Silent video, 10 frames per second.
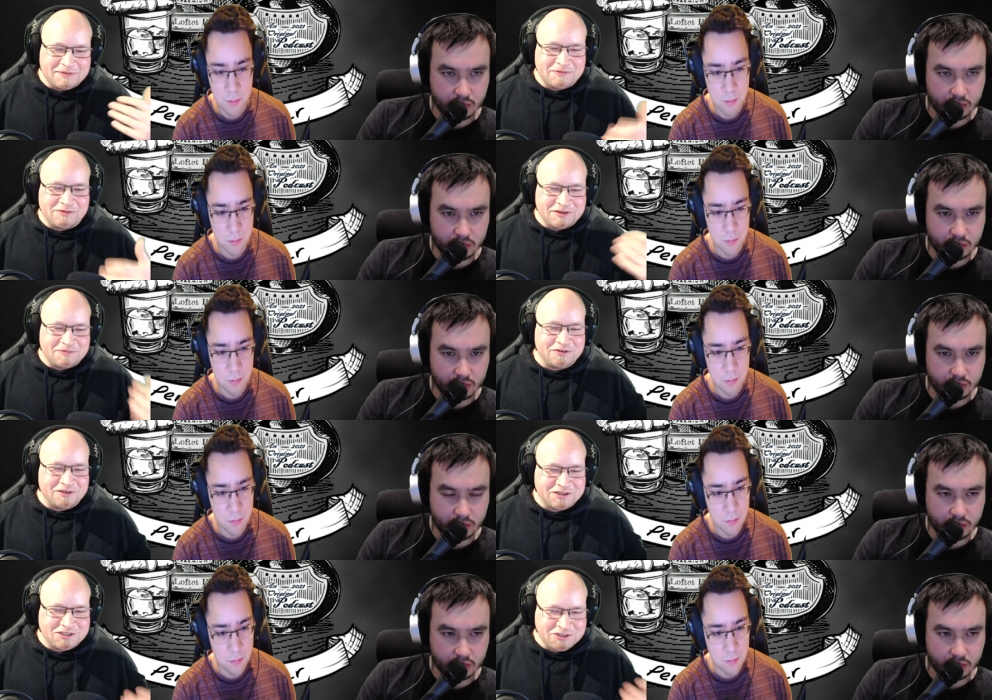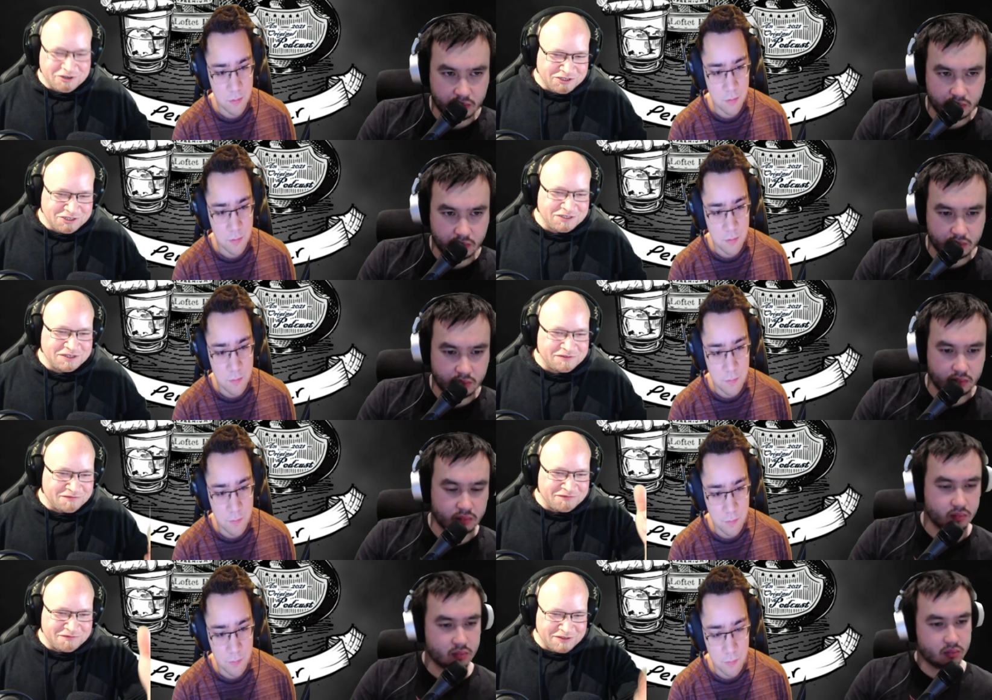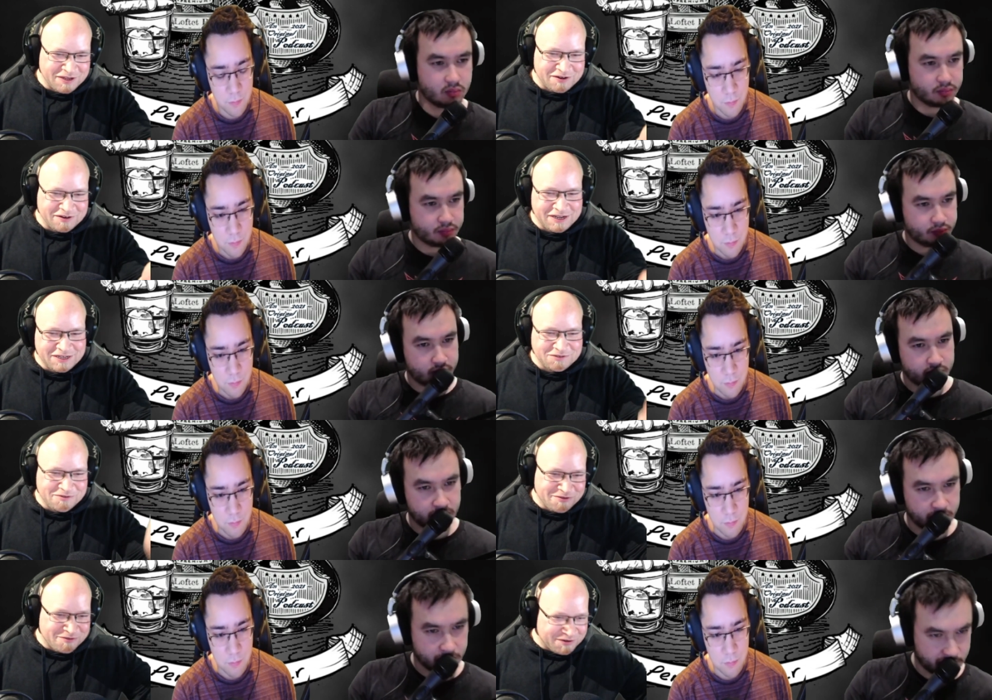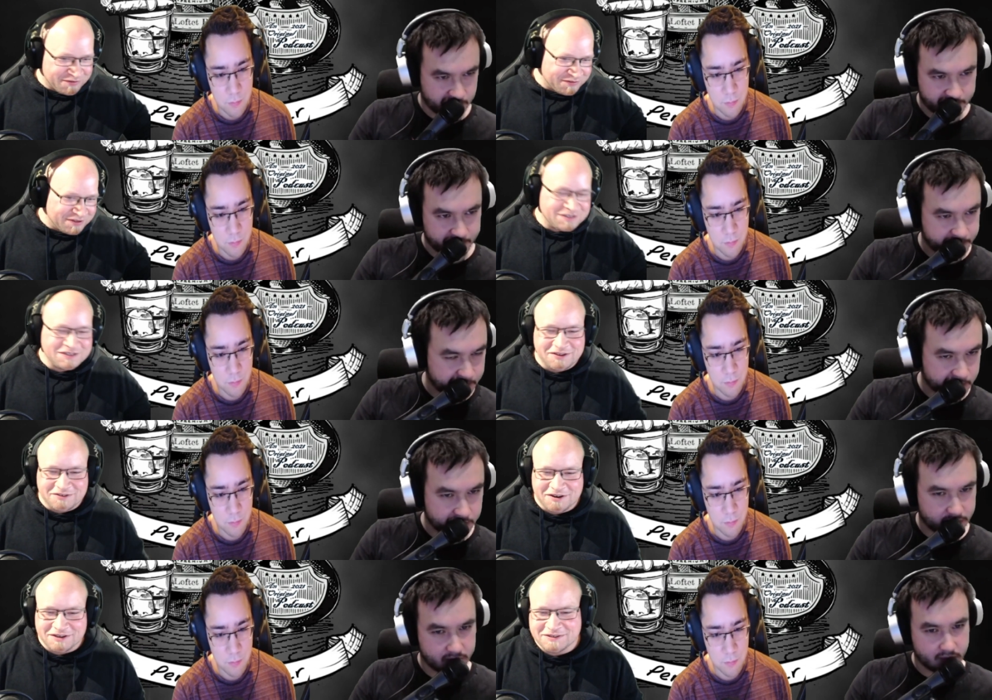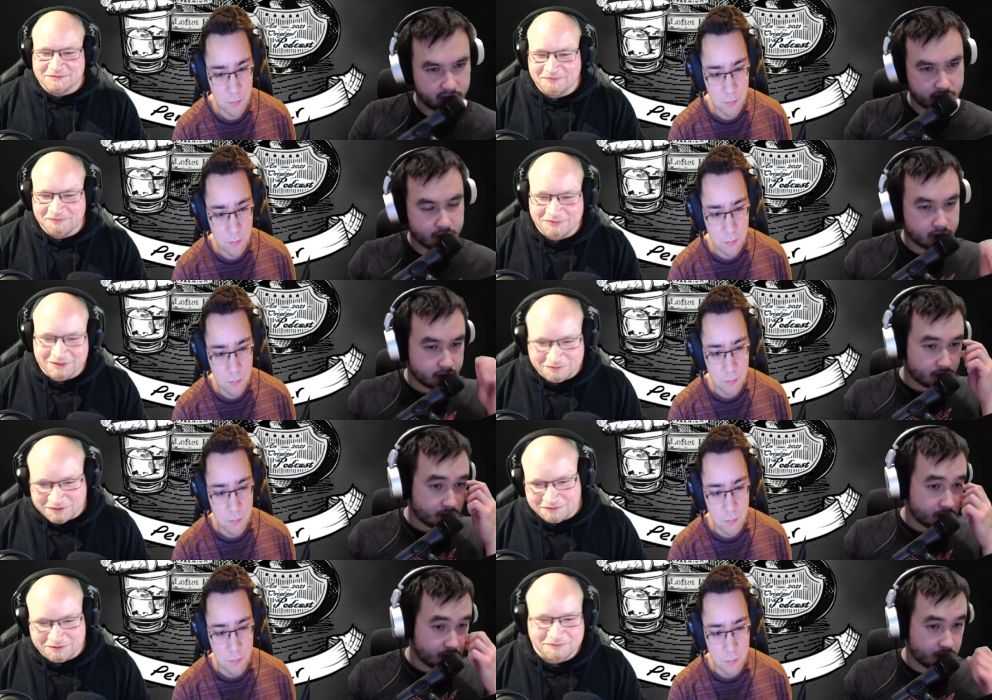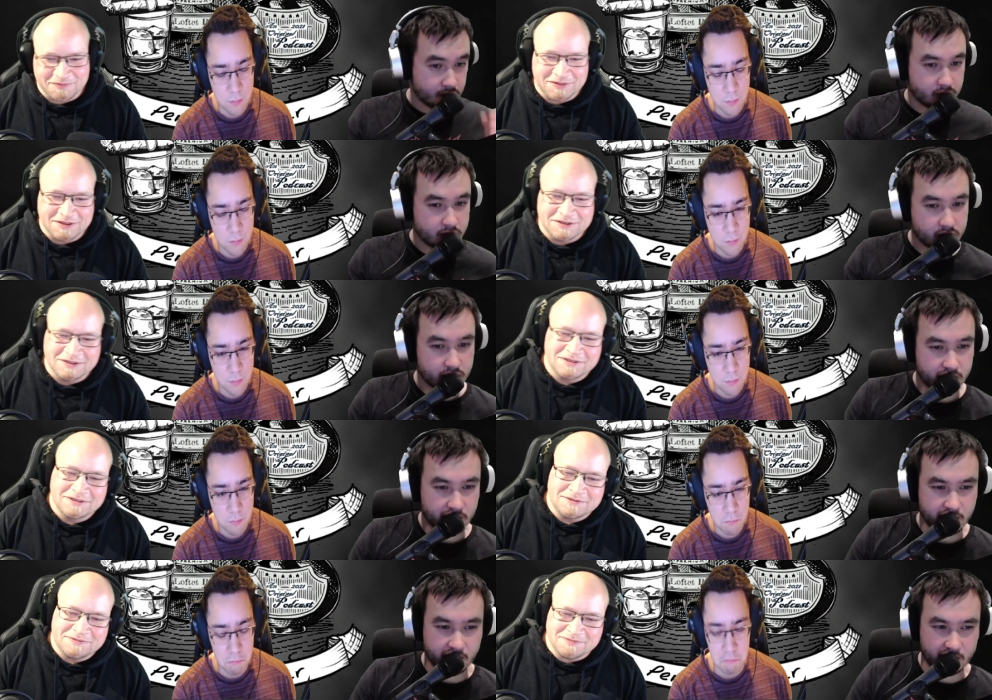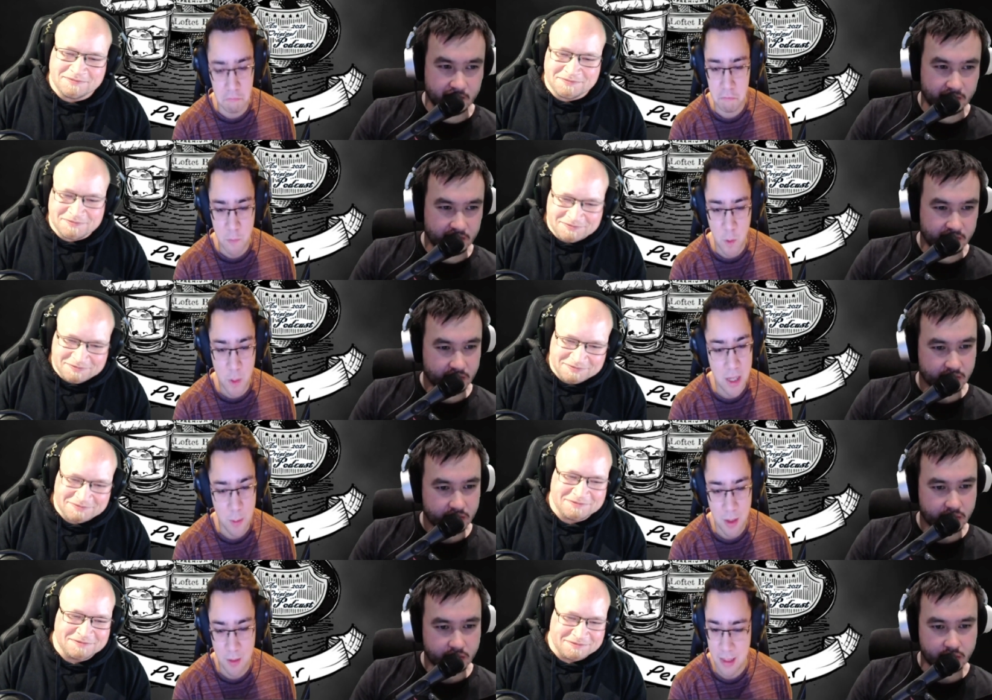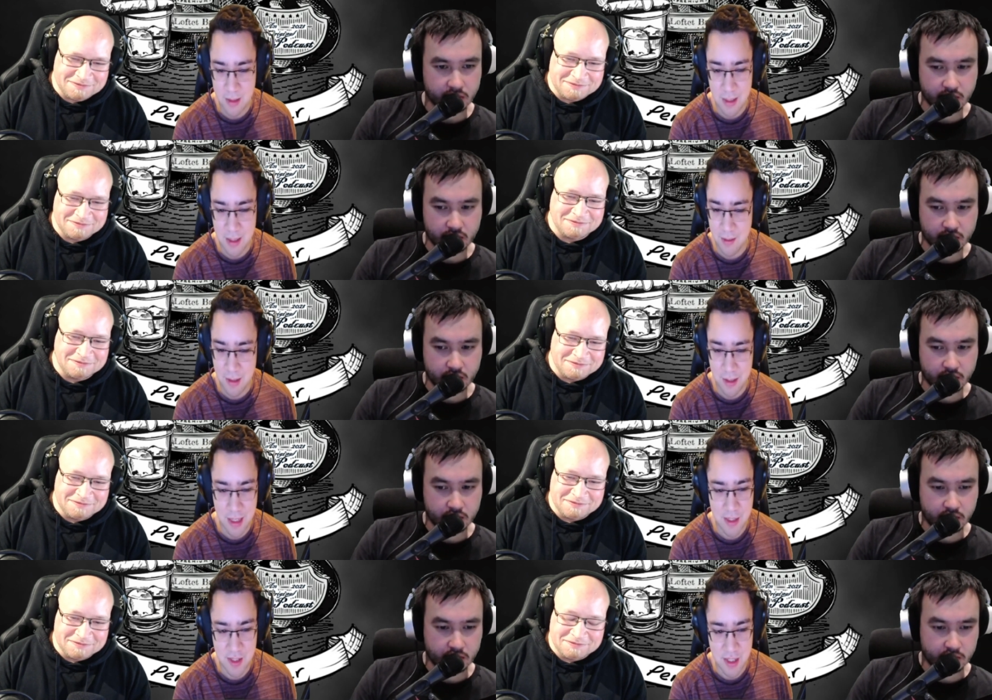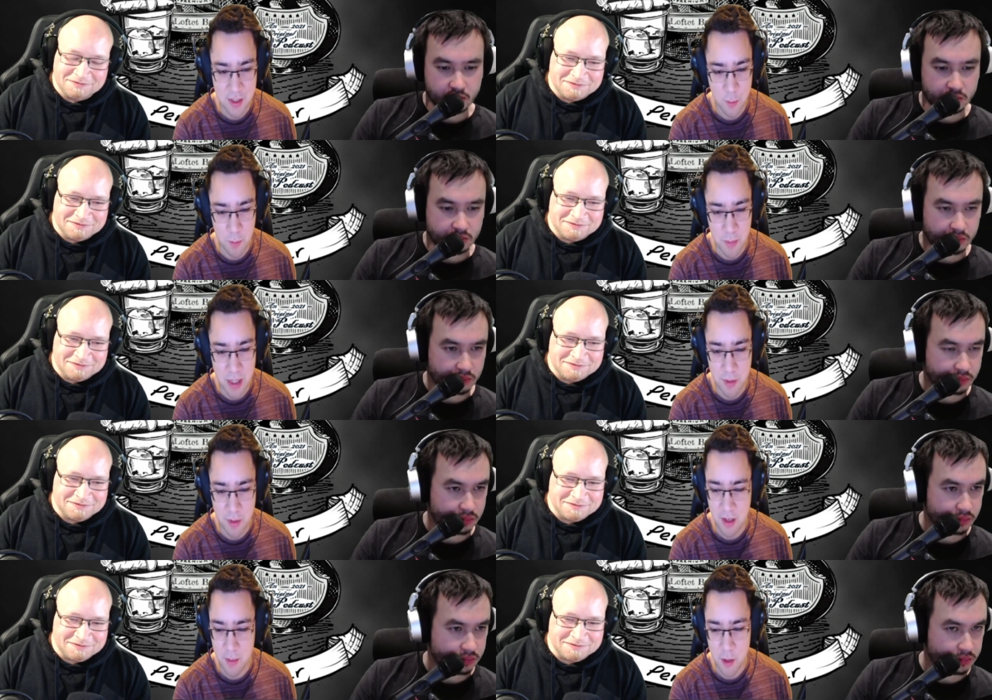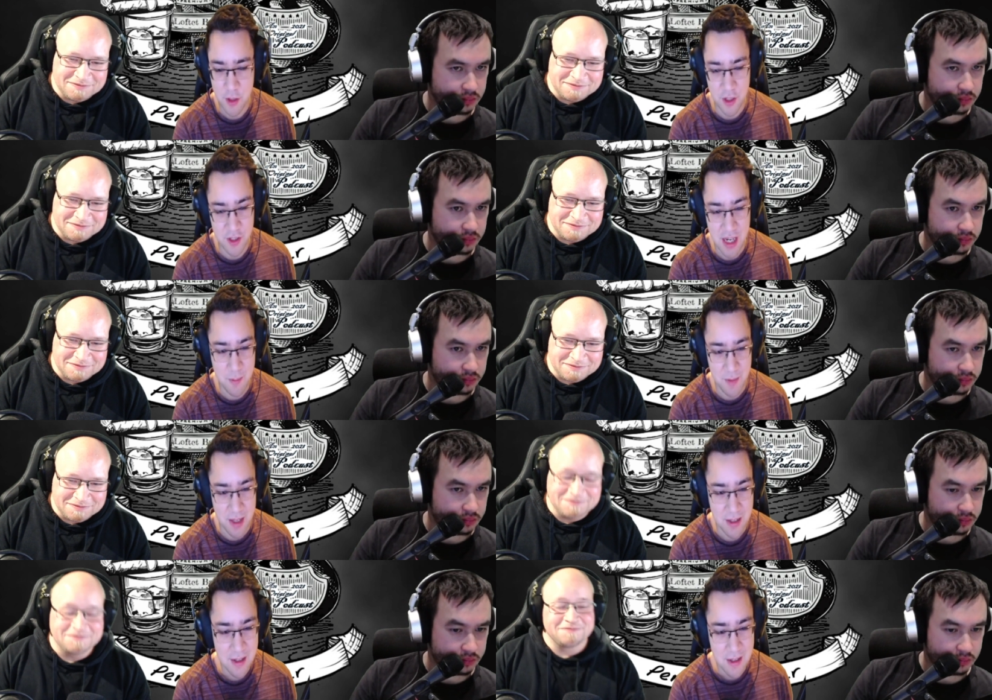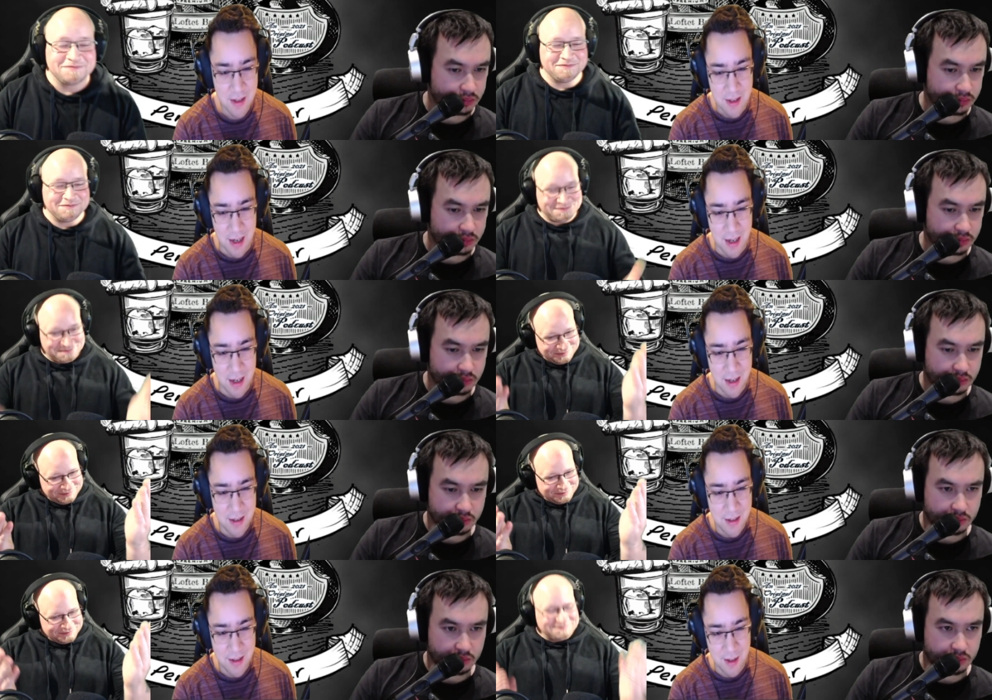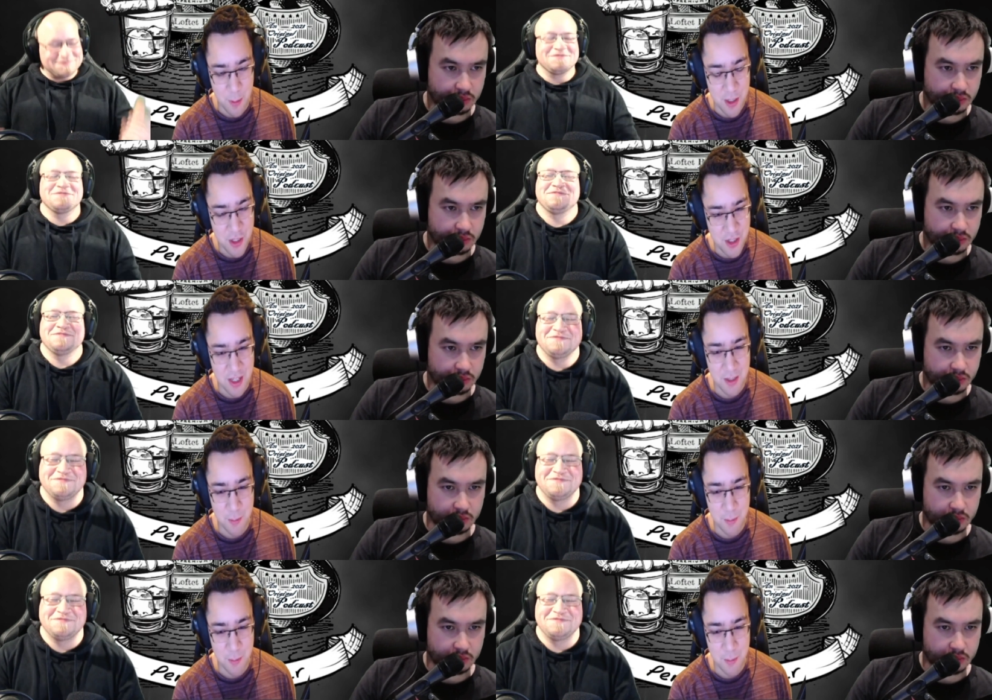Speaker 1: the people on the podcast judge if they are the asshole or if it's the other guys or whatever.
Speaker 2: Mm. okay, well that that I guess this would be pretty much the same then. Uh, question